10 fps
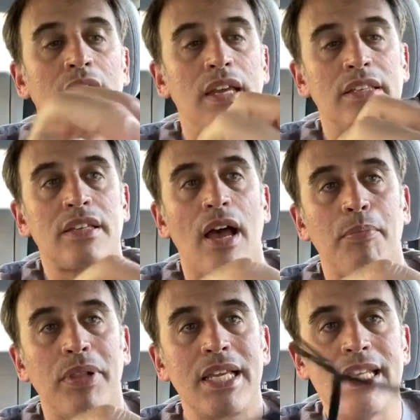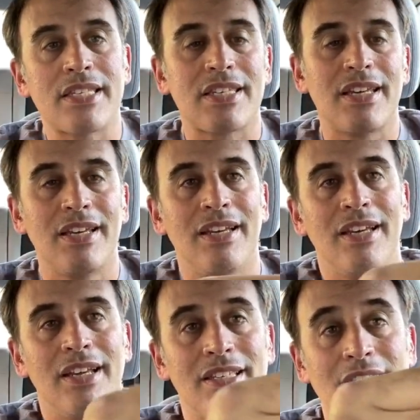it's got pleats,
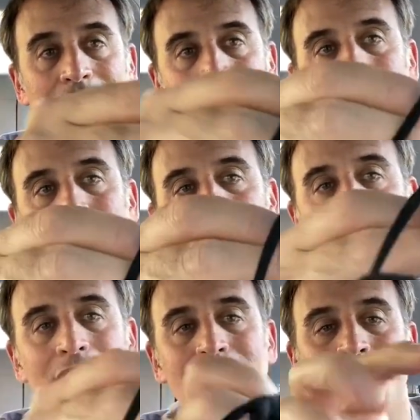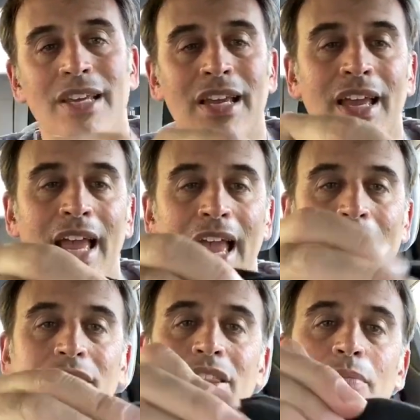it's got two layers,
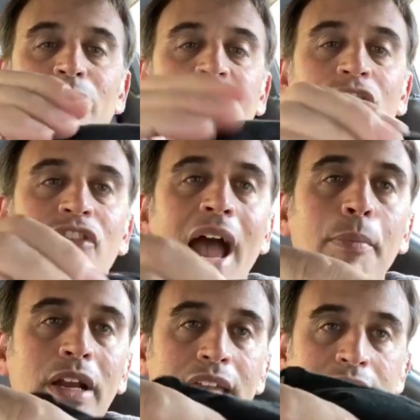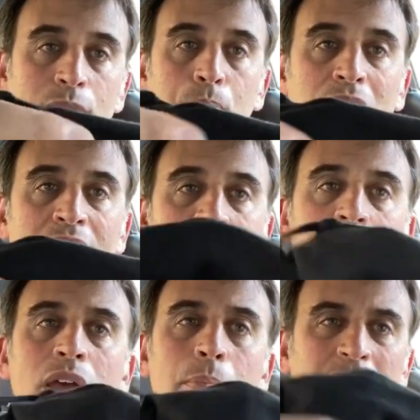and the, the fabric is a
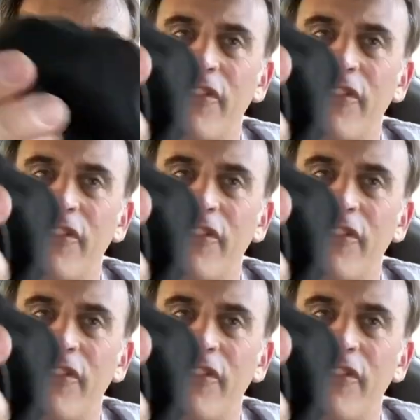blend, but it